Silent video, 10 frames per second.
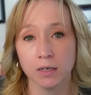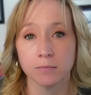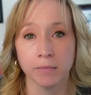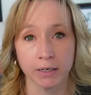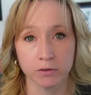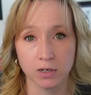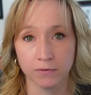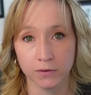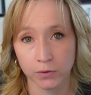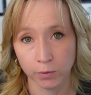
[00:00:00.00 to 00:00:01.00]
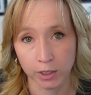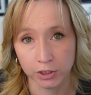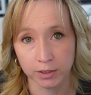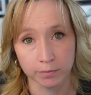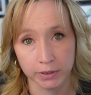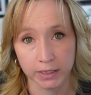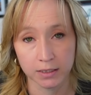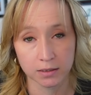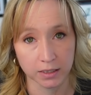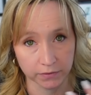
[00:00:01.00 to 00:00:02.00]
Microsoft, if you're watching,
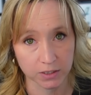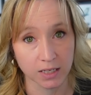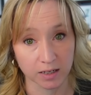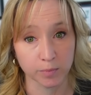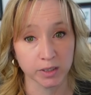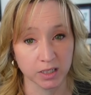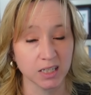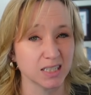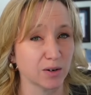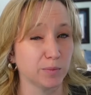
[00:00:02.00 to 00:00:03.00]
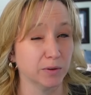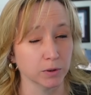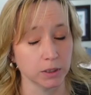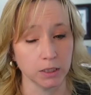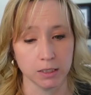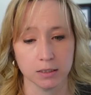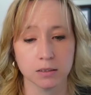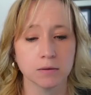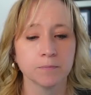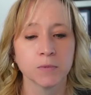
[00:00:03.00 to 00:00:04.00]
please give us that ability because that would be really nice.
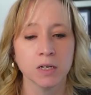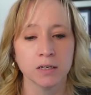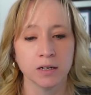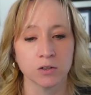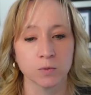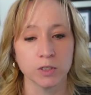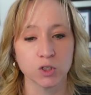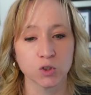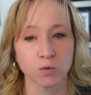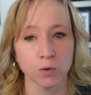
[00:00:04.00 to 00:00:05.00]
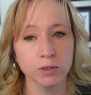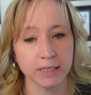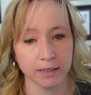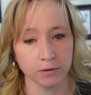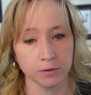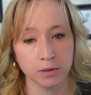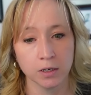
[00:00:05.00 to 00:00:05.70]
Now, as we scroll down,